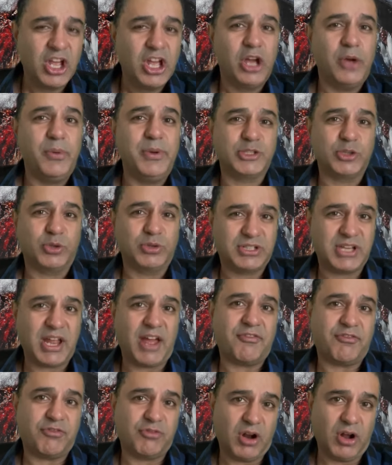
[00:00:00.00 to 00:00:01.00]
who is on
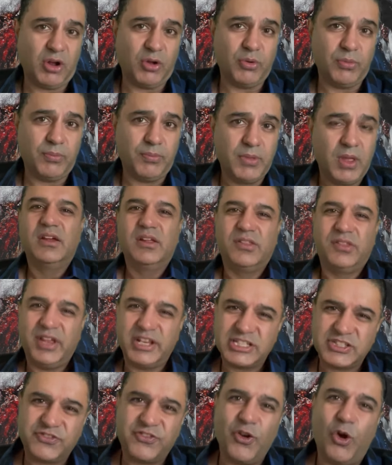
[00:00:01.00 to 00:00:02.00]
death row.
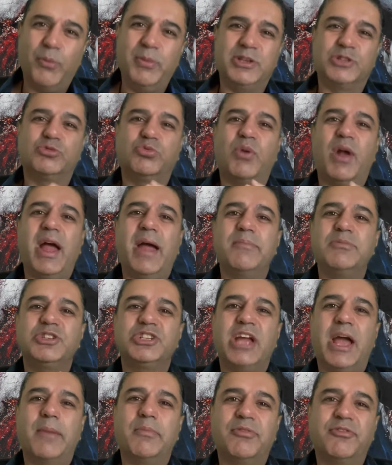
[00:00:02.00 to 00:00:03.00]
This film is
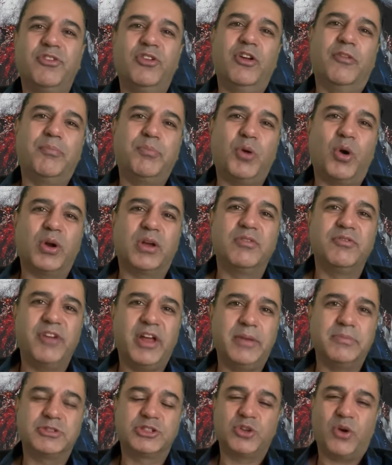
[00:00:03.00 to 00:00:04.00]
ram-jammed full of Brock and
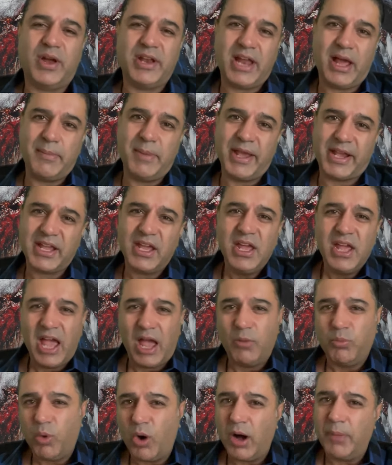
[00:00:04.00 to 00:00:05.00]
Venom's dynamic, and
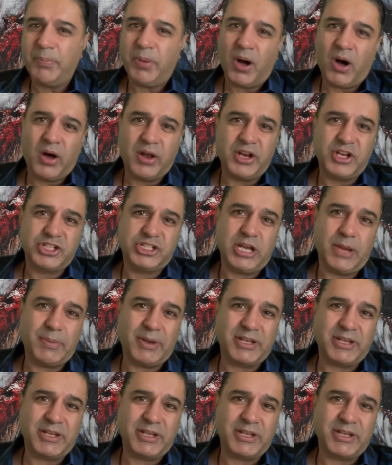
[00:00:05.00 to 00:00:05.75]
what a partnership, a